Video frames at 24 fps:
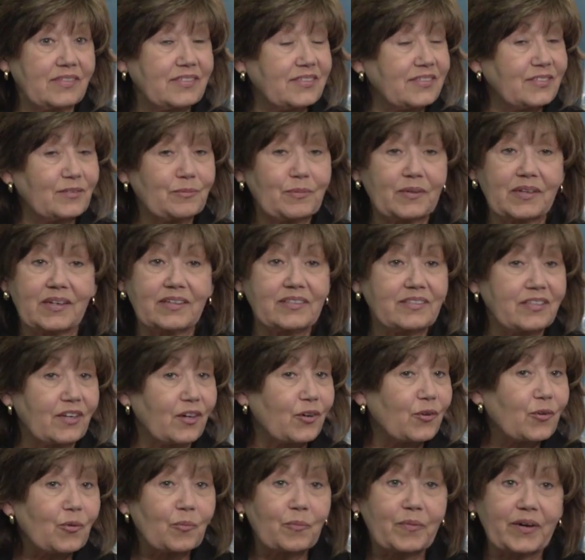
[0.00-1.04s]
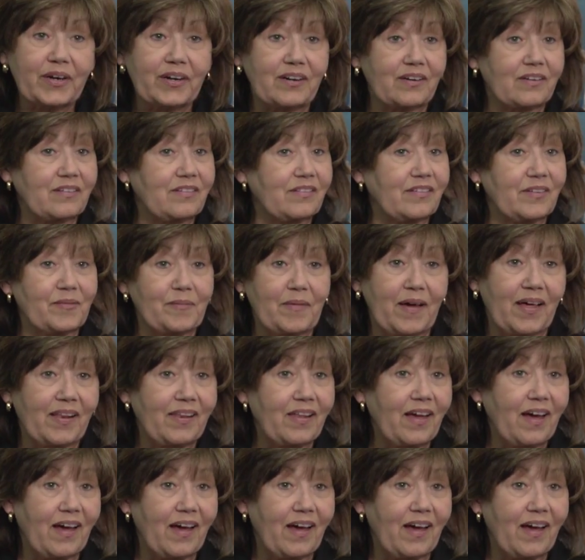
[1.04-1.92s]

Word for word: This has been a total miracle in my